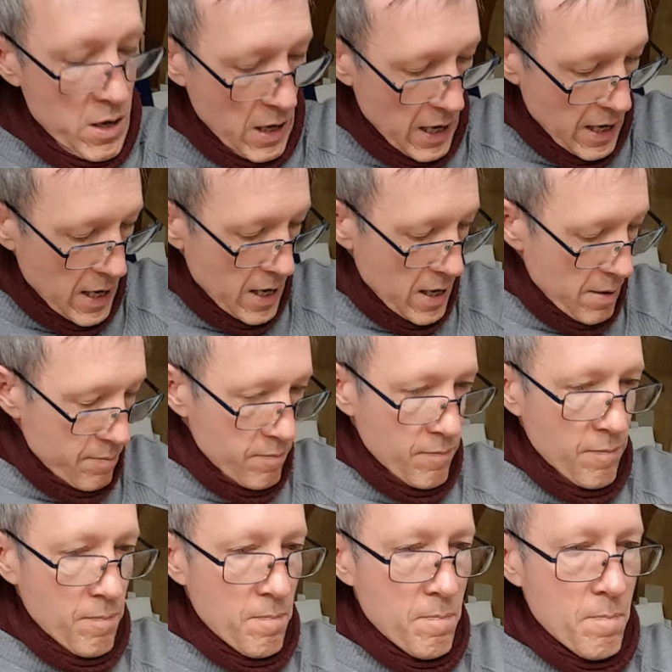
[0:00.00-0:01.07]

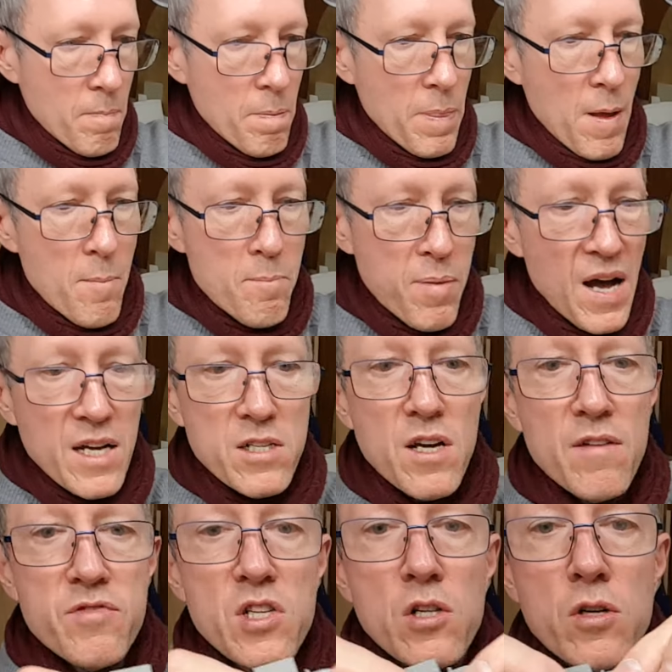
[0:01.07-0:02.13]
But
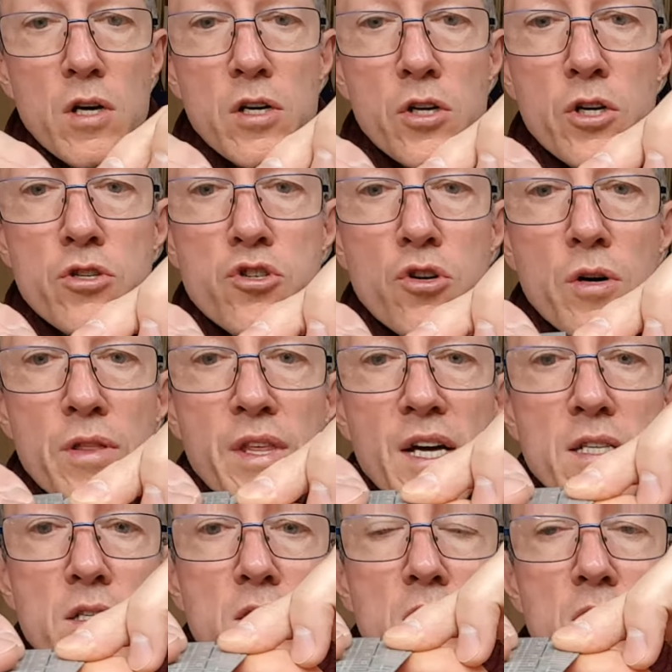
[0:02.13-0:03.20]
I've still got a good joint.
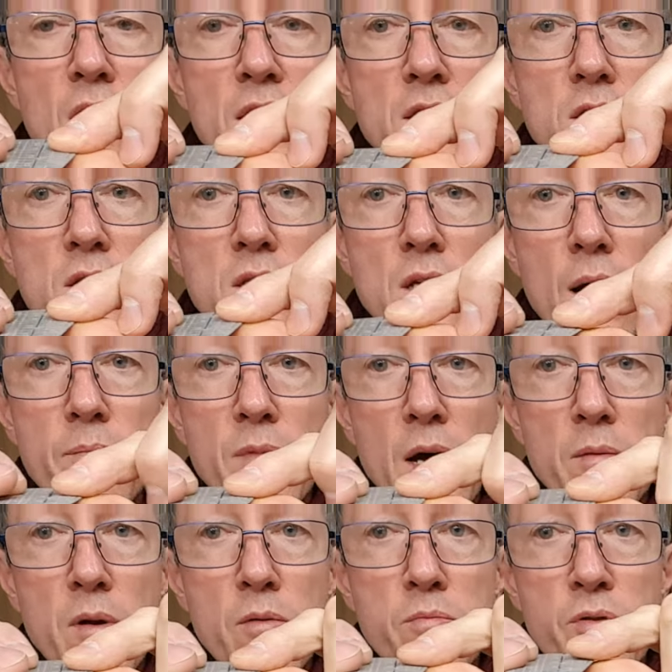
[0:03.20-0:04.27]

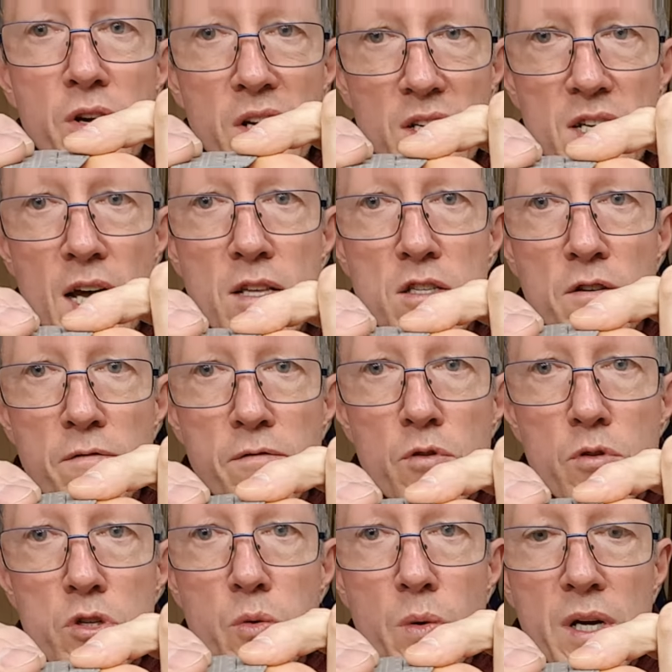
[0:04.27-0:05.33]
I'm not putting tons of
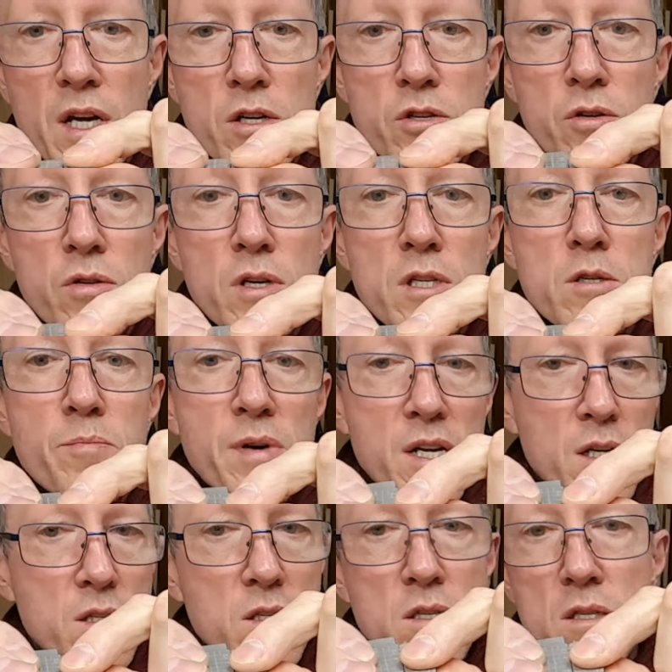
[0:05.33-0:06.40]
force when I do this, but
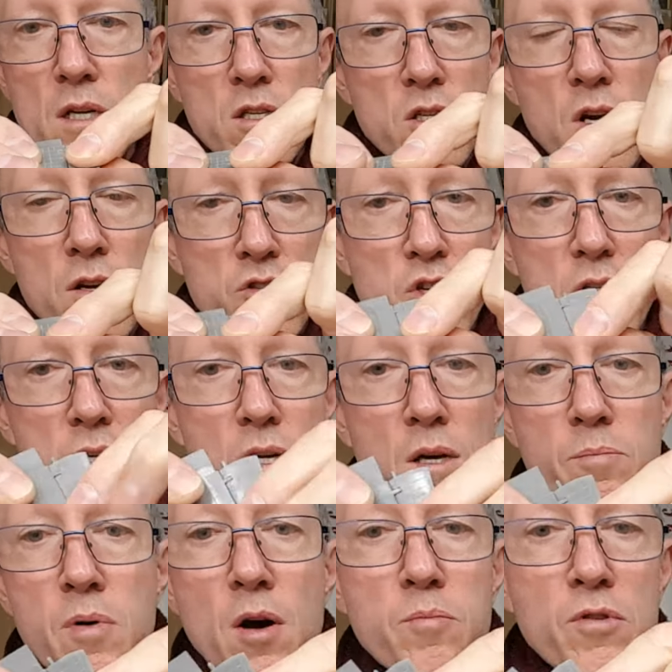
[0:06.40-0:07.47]
it's not just going to
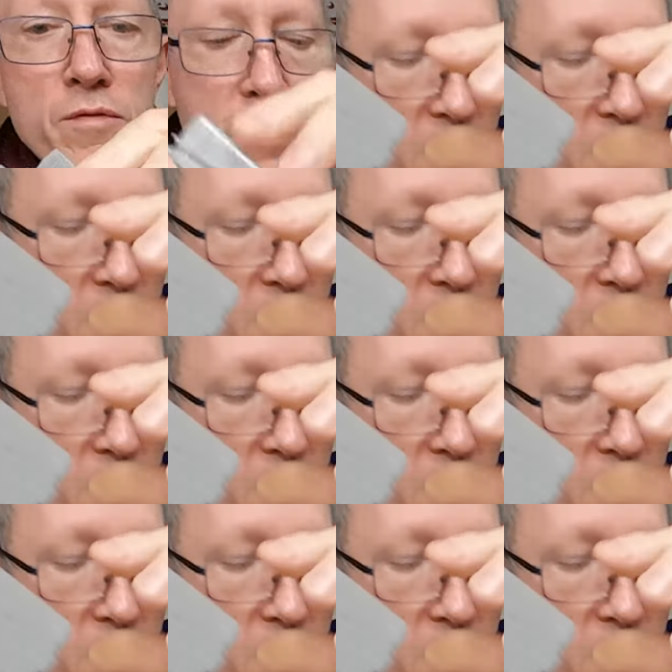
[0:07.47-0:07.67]
pop off.